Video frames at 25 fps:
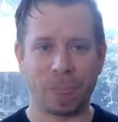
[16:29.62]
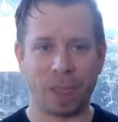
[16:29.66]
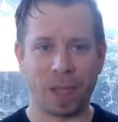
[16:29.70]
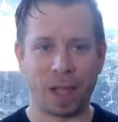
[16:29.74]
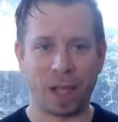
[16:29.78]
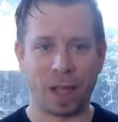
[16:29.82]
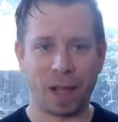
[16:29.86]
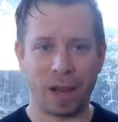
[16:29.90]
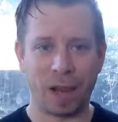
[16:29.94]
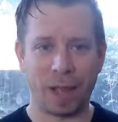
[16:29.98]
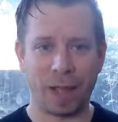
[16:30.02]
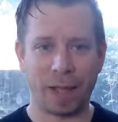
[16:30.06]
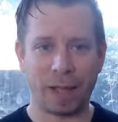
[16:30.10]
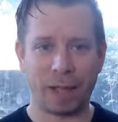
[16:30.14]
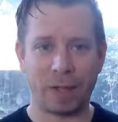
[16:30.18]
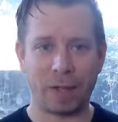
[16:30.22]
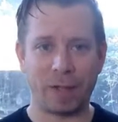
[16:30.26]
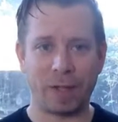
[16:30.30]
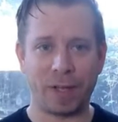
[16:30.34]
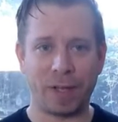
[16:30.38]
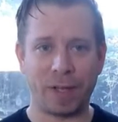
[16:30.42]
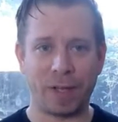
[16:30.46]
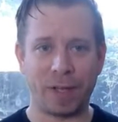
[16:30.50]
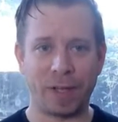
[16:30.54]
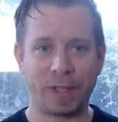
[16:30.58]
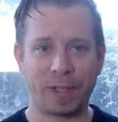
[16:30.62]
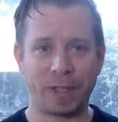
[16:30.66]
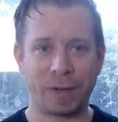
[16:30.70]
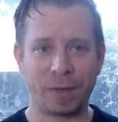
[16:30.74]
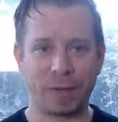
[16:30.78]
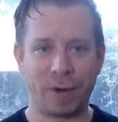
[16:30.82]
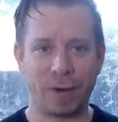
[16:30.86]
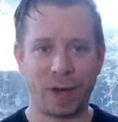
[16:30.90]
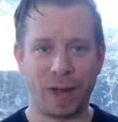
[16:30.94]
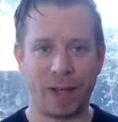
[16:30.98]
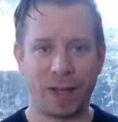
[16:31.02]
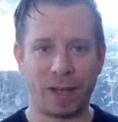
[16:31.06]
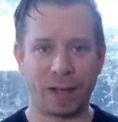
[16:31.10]
allow the head to
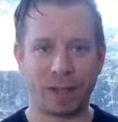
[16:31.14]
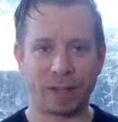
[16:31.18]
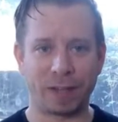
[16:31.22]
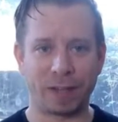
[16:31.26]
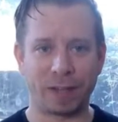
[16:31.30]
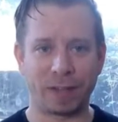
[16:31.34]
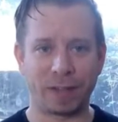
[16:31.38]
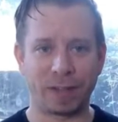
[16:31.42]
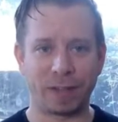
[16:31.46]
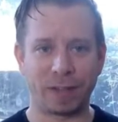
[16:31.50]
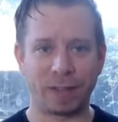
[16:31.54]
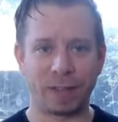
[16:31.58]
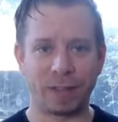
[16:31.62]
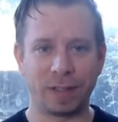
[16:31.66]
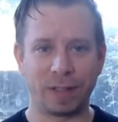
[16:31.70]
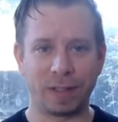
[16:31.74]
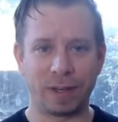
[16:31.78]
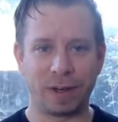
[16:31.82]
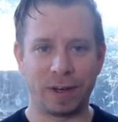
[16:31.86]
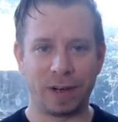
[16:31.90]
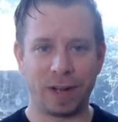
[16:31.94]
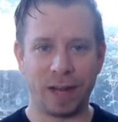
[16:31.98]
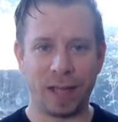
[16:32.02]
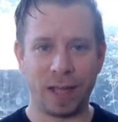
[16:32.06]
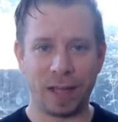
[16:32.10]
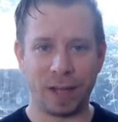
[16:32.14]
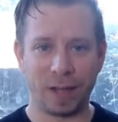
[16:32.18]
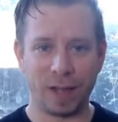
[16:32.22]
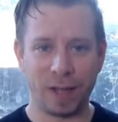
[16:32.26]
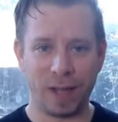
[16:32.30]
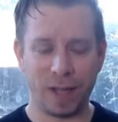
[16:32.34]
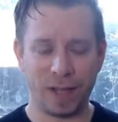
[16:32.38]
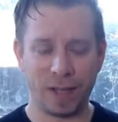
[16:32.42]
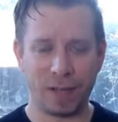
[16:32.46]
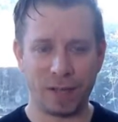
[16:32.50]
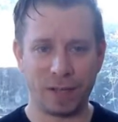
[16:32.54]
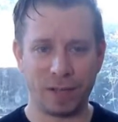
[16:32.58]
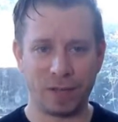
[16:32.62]
relax, allow the
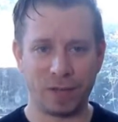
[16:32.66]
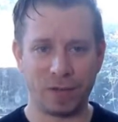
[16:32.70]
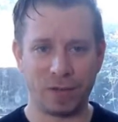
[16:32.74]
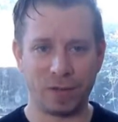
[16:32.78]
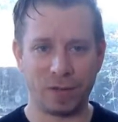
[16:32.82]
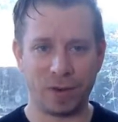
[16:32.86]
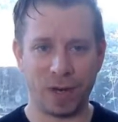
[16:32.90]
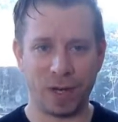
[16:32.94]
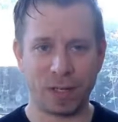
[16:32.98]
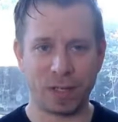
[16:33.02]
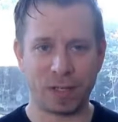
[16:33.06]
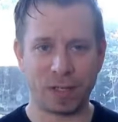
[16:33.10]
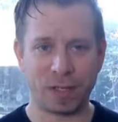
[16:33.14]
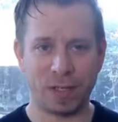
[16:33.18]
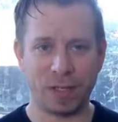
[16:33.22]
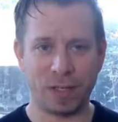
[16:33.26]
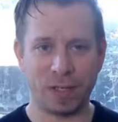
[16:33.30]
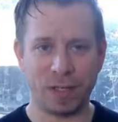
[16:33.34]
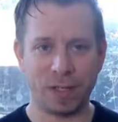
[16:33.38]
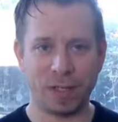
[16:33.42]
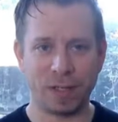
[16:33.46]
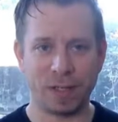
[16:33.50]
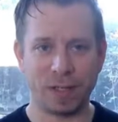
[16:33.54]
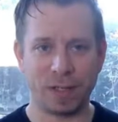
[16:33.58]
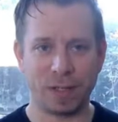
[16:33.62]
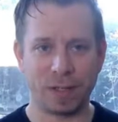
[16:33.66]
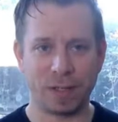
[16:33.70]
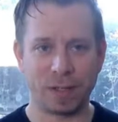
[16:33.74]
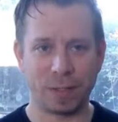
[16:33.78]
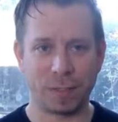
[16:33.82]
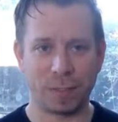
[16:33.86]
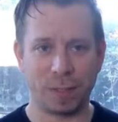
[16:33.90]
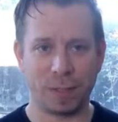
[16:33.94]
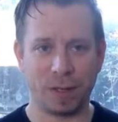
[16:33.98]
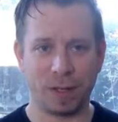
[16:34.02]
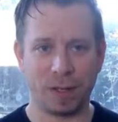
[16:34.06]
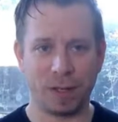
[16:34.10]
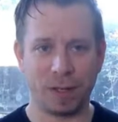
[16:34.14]
head to rest into the
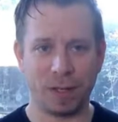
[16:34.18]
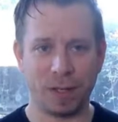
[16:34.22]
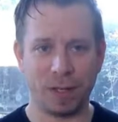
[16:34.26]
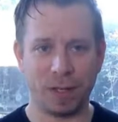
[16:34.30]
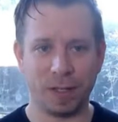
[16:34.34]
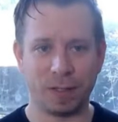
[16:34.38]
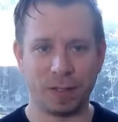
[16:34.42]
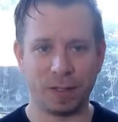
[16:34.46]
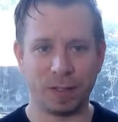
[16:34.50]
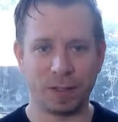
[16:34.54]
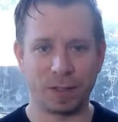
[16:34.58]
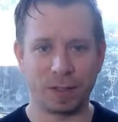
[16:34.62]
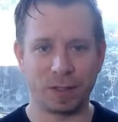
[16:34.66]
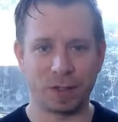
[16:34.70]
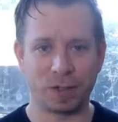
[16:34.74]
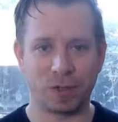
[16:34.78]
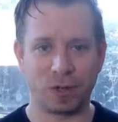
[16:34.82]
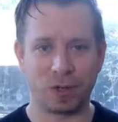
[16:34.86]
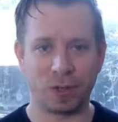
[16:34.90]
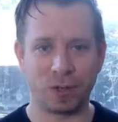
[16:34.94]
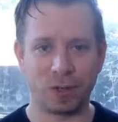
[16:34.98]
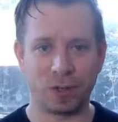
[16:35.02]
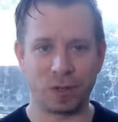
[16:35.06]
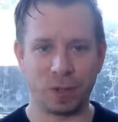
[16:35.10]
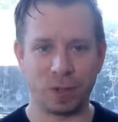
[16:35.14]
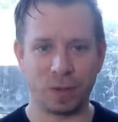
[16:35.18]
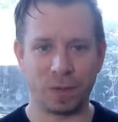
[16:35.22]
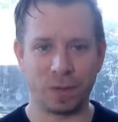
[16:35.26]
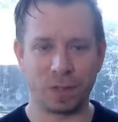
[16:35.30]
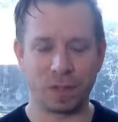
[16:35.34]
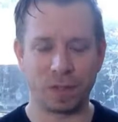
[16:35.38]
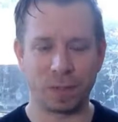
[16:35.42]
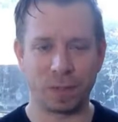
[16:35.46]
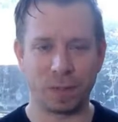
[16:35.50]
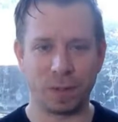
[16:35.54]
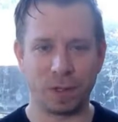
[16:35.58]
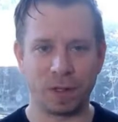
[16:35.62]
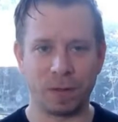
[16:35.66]
spine, into the structure of the
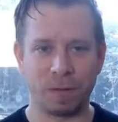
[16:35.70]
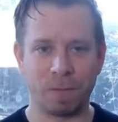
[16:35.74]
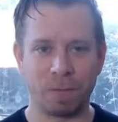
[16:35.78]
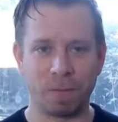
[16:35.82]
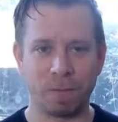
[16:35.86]
spine.